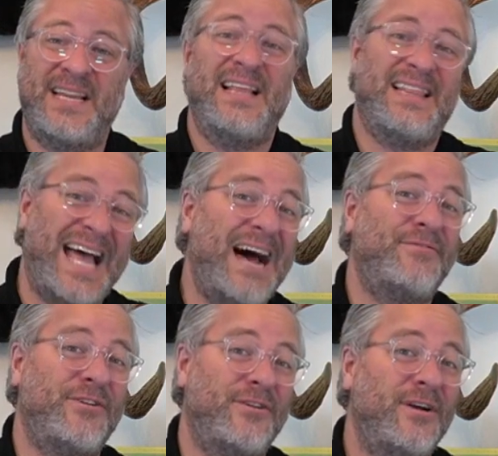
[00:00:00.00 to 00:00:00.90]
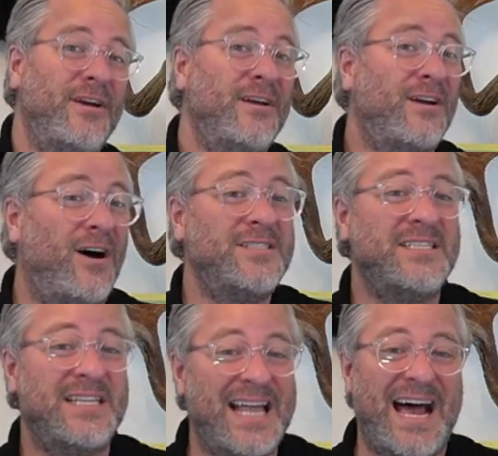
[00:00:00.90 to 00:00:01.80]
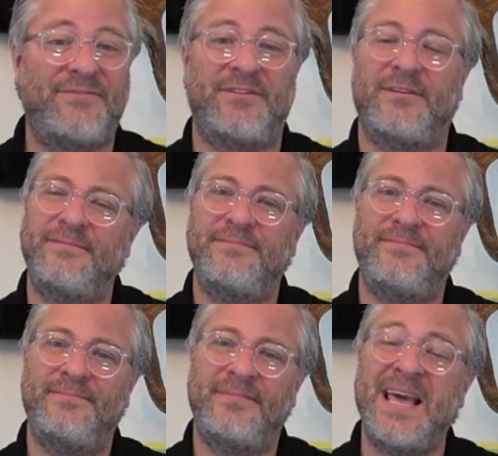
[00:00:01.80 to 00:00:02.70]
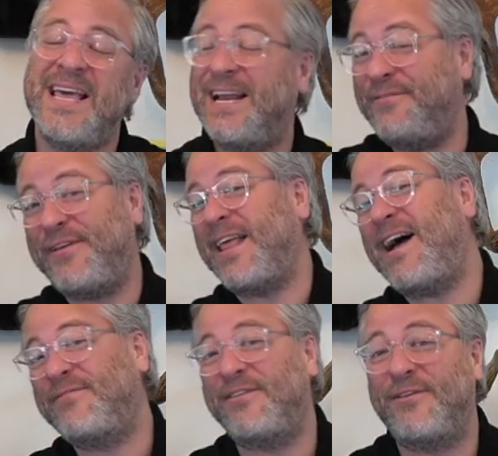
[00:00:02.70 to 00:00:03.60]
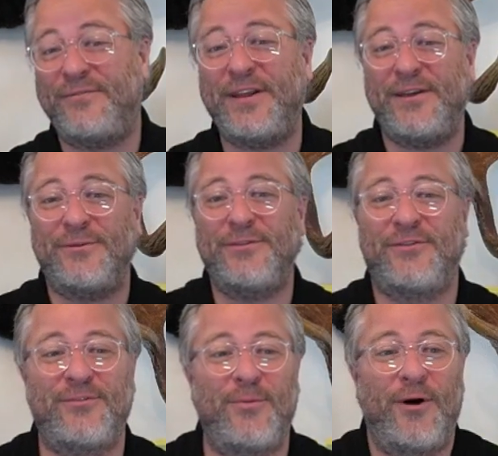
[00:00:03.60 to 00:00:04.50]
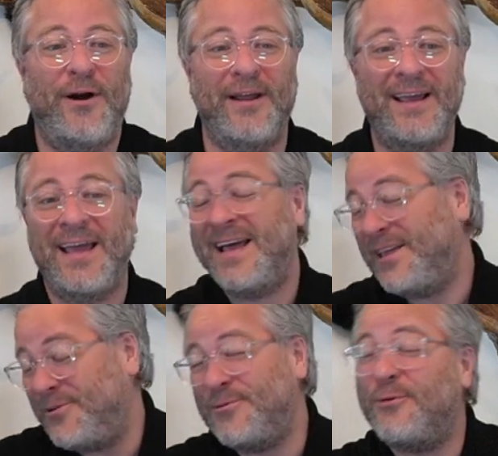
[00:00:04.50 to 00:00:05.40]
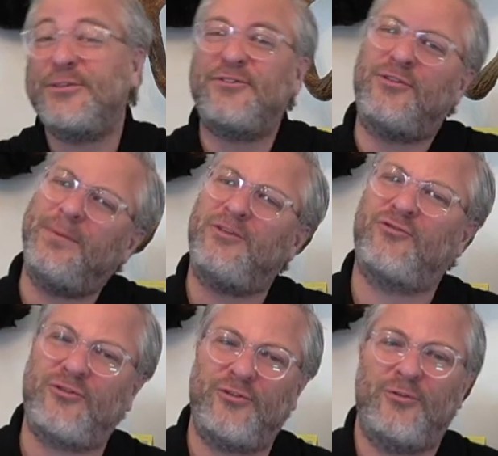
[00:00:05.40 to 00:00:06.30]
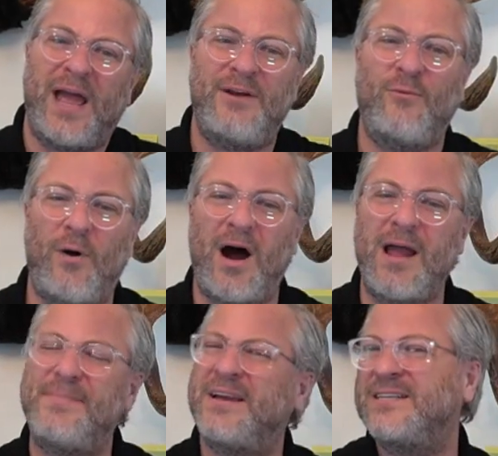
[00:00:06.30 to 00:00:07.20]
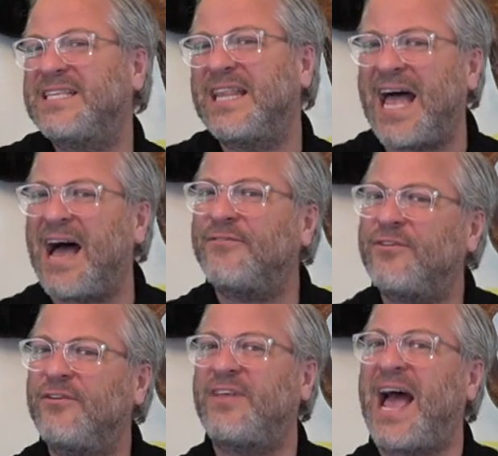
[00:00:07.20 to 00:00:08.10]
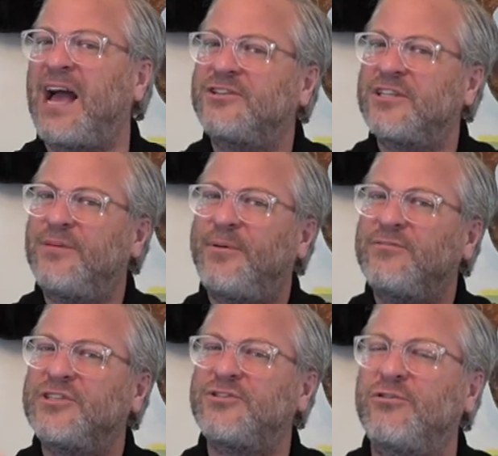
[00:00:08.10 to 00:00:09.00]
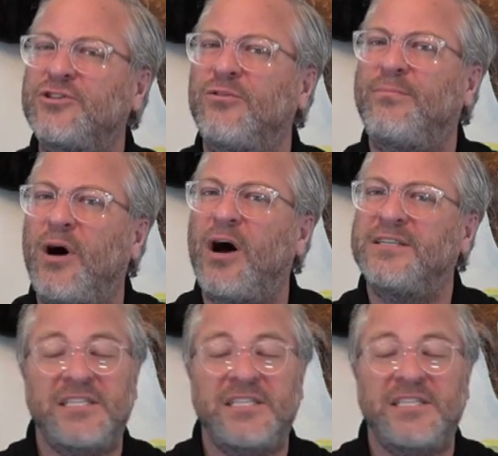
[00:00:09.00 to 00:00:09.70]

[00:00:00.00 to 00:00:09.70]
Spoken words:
Laughter causes laughter. And if you laughed at the video this morning, you know this to be true. And why? Because laughter is actually about social bonds.